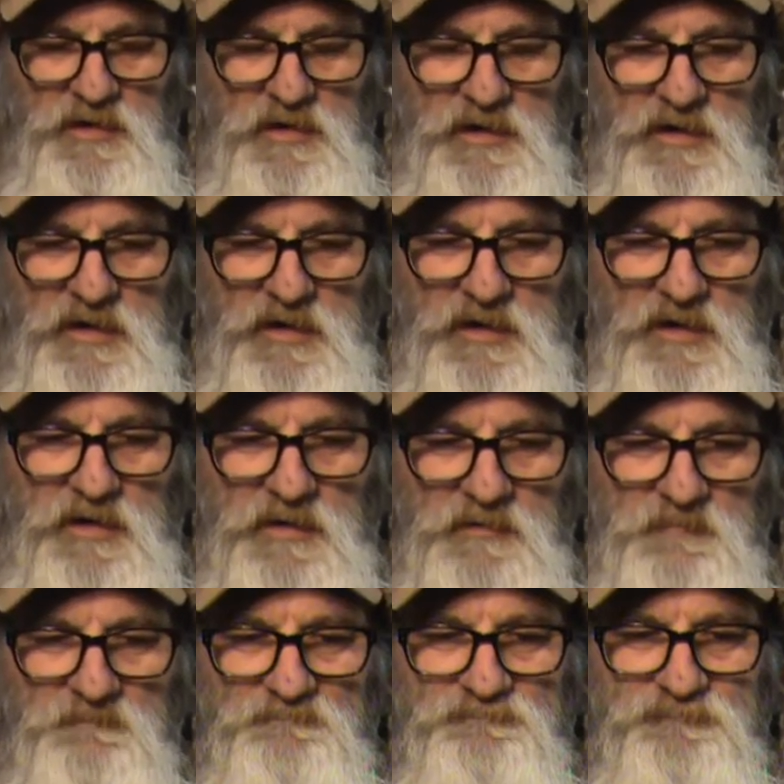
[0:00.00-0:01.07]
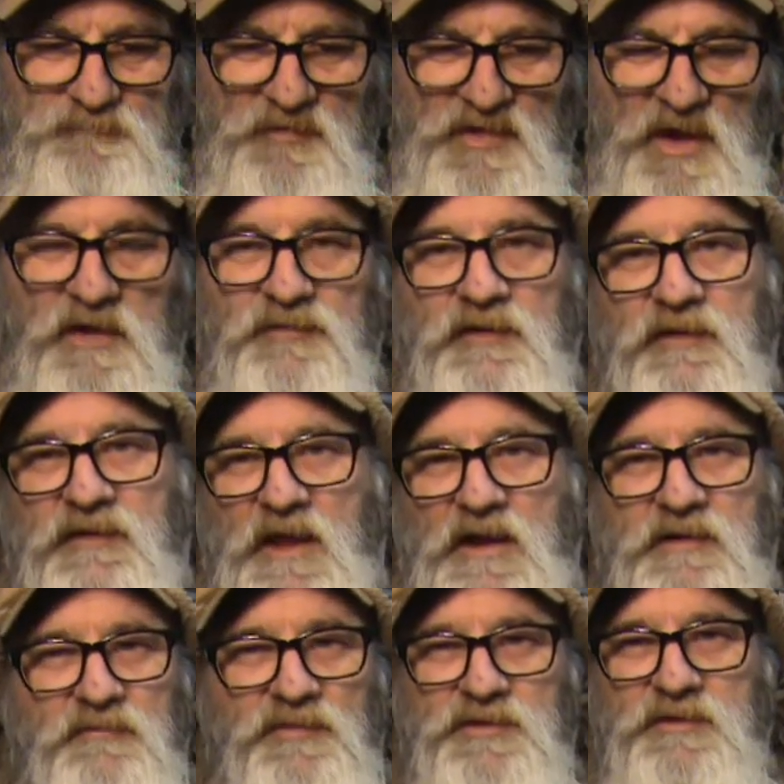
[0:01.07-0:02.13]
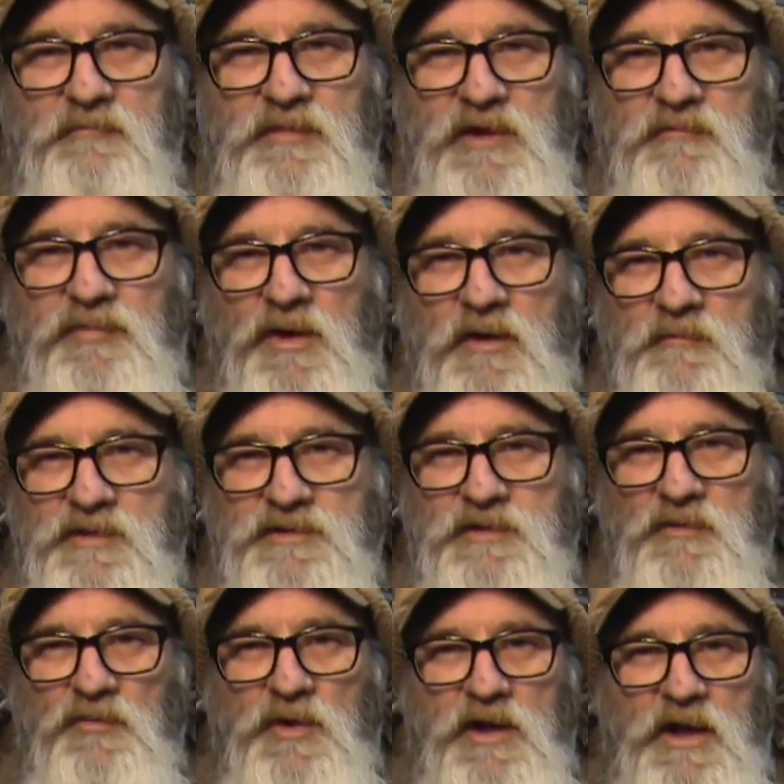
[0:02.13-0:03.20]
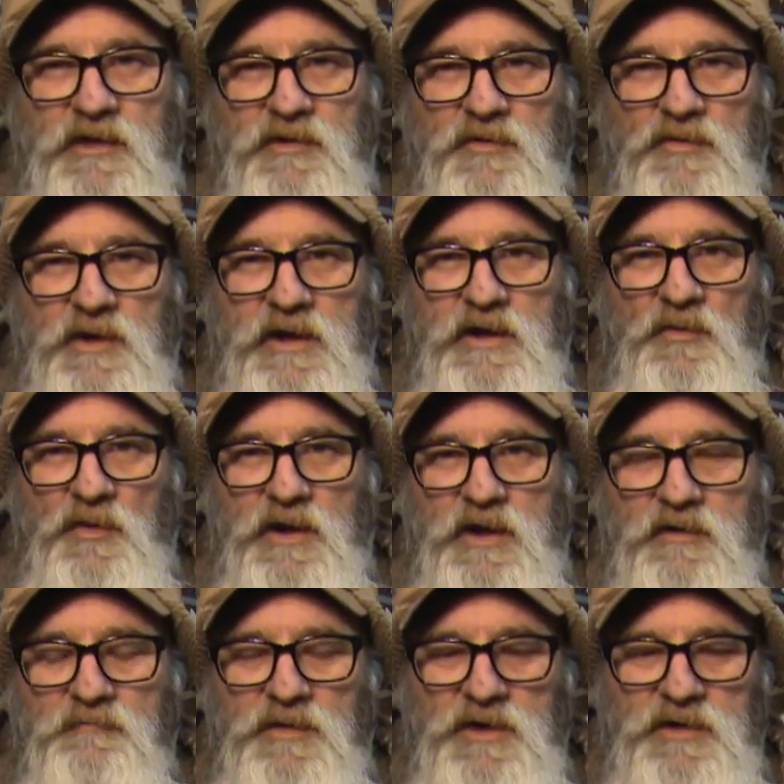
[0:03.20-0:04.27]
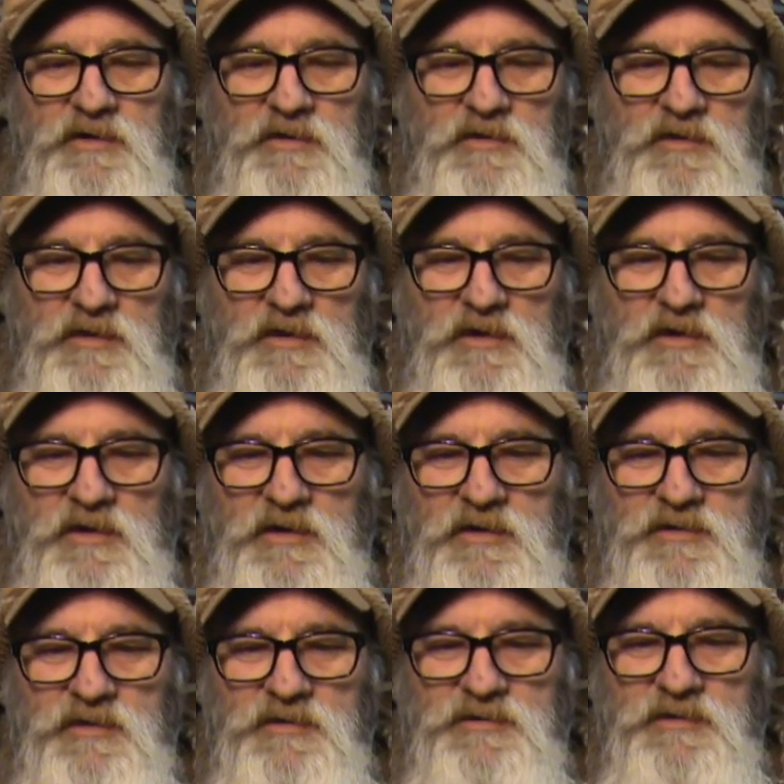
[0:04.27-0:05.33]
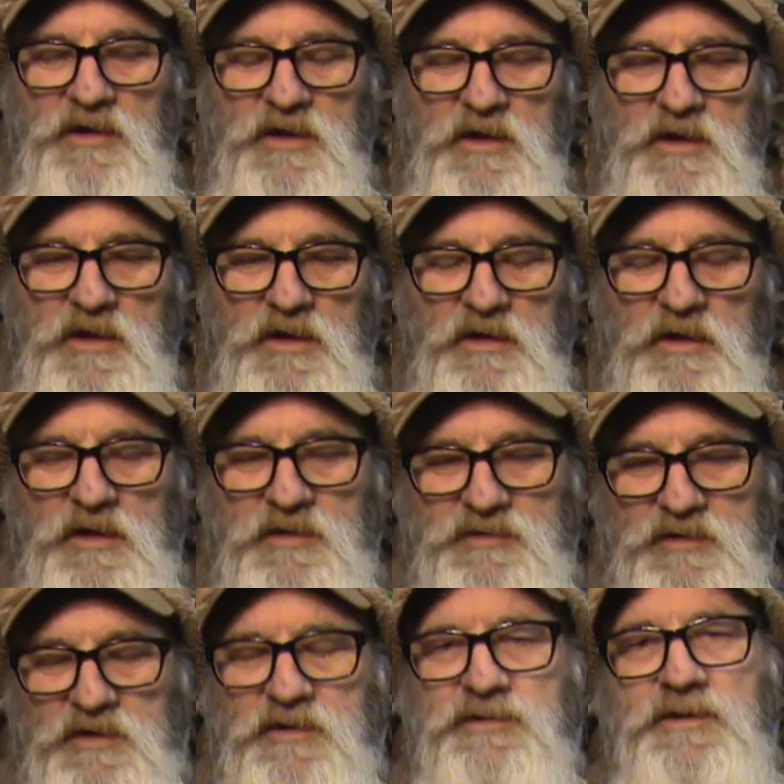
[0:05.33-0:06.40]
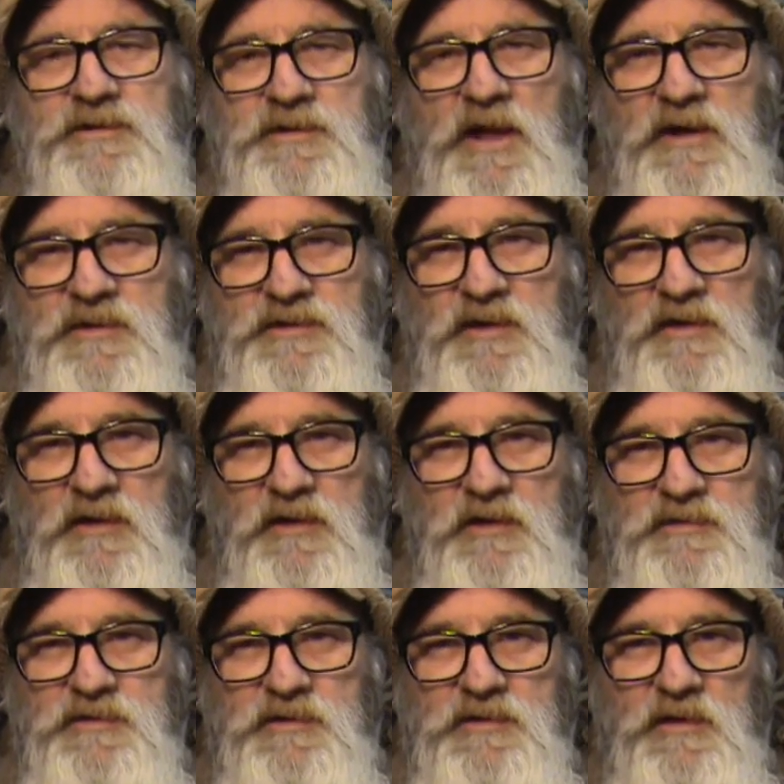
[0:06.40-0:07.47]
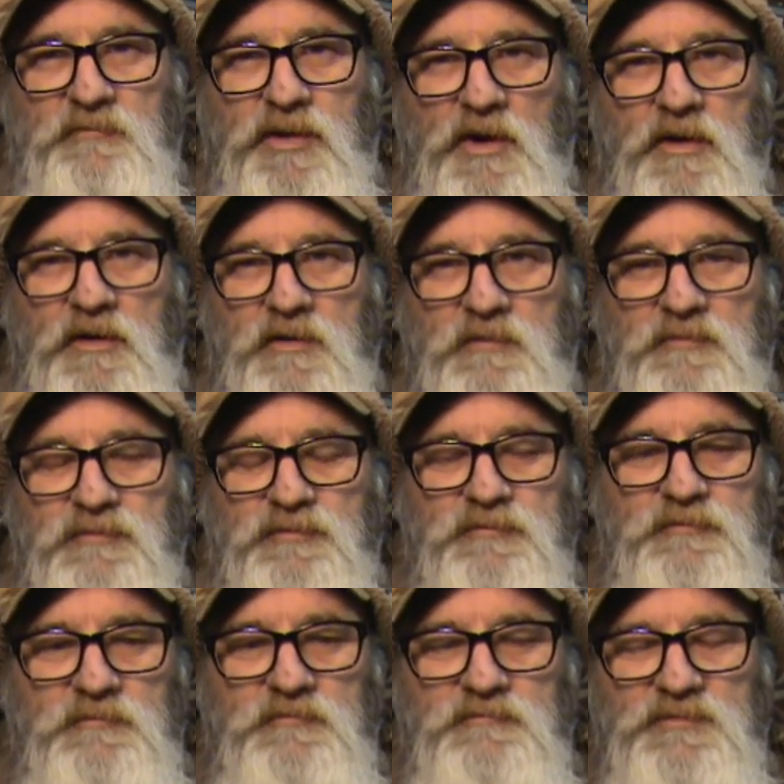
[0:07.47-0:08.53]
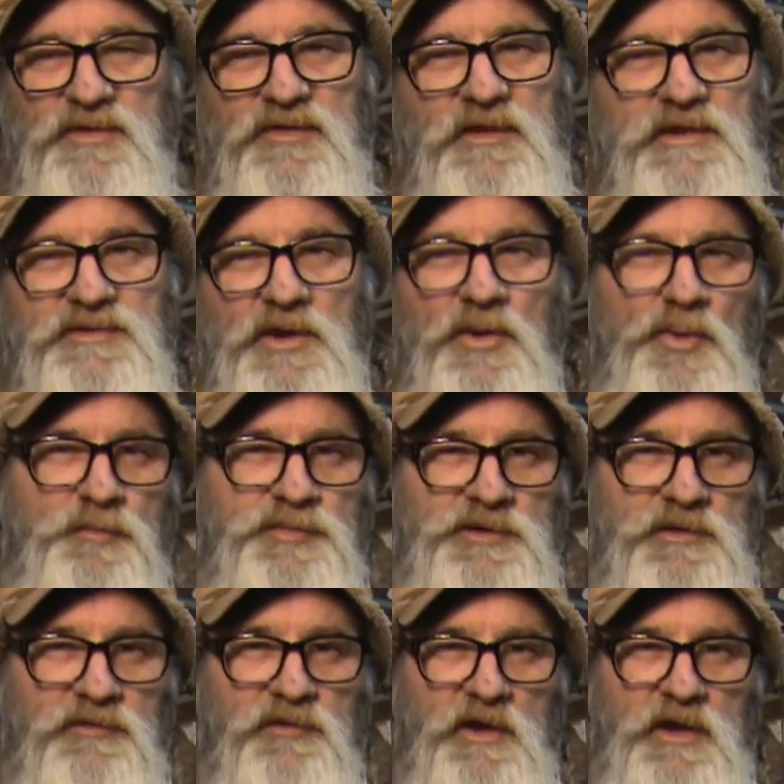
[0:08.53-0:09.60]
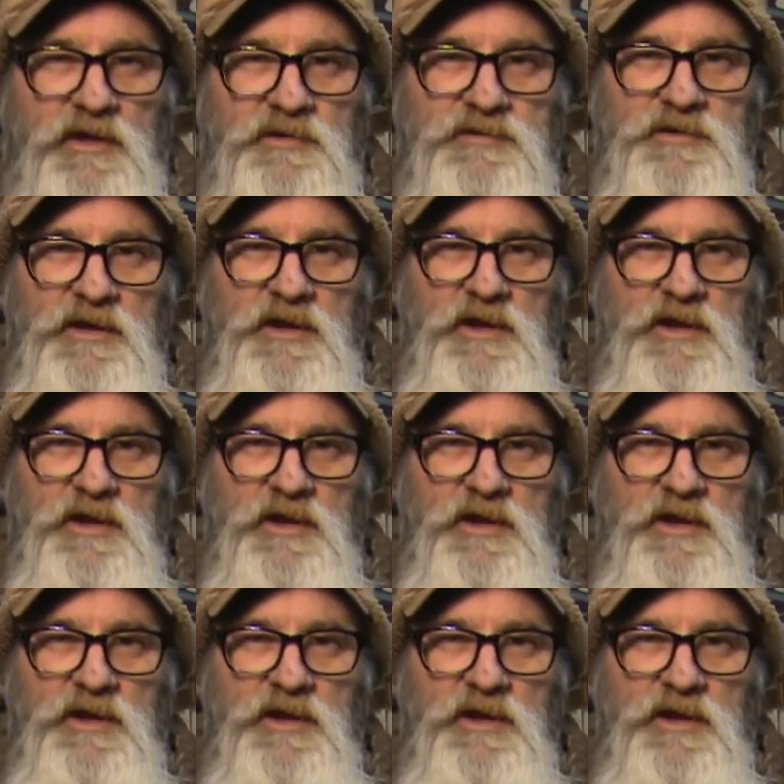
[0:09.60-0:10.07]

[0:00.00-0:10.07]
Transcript: Not that that was a big premise to what I do anyway, but it just, like I said, it's just kind of silliness in the part of these hoops and things